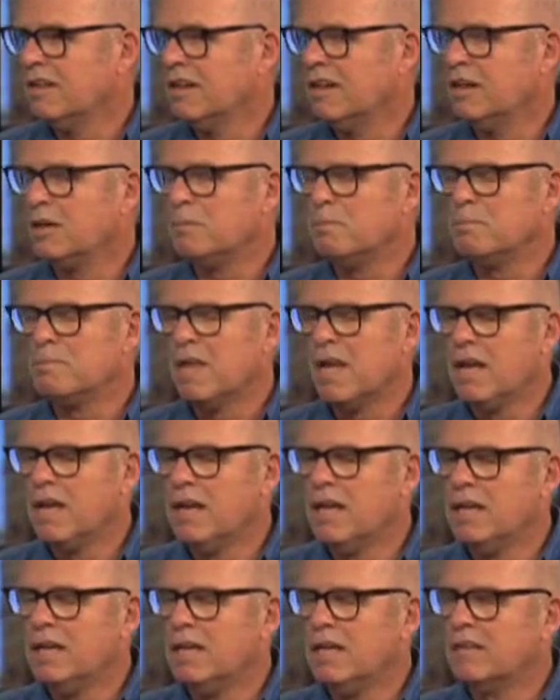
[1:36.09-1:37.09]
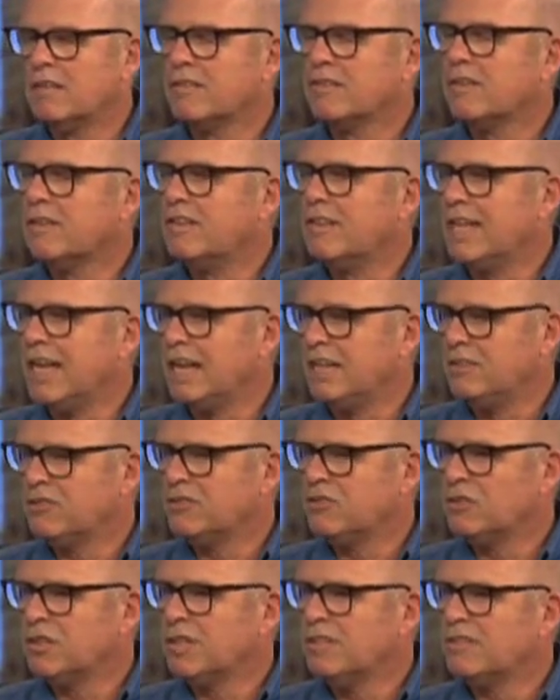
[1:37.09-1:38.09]
Um, it's the 8th
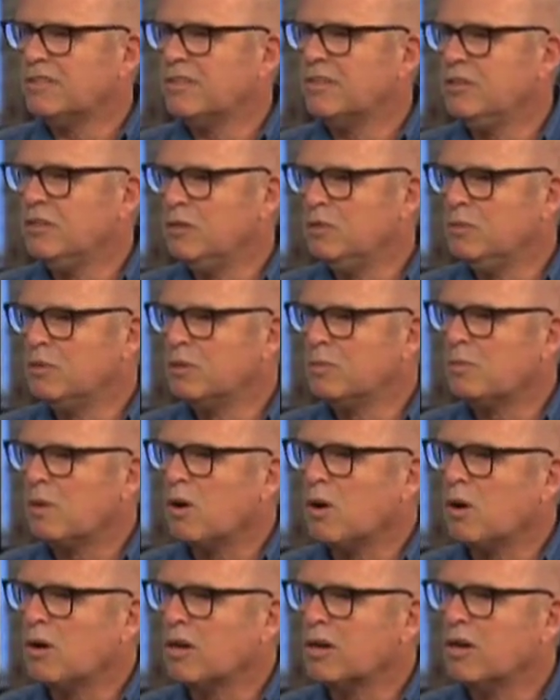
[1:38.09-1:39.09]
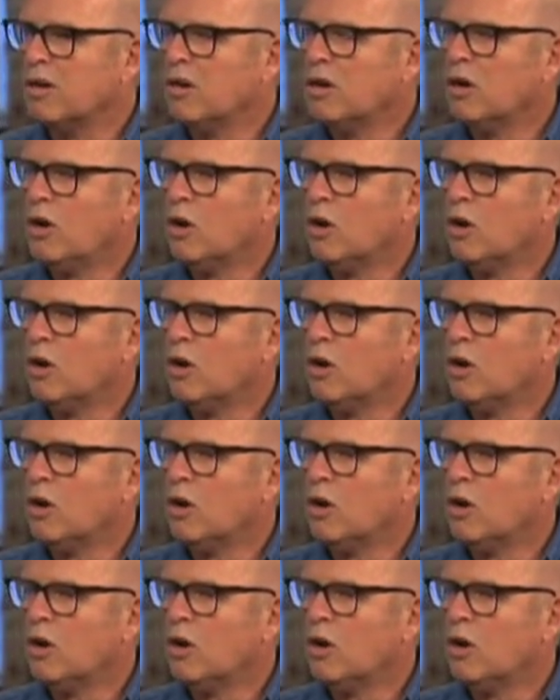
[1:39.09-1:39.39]
Streets, Union Park,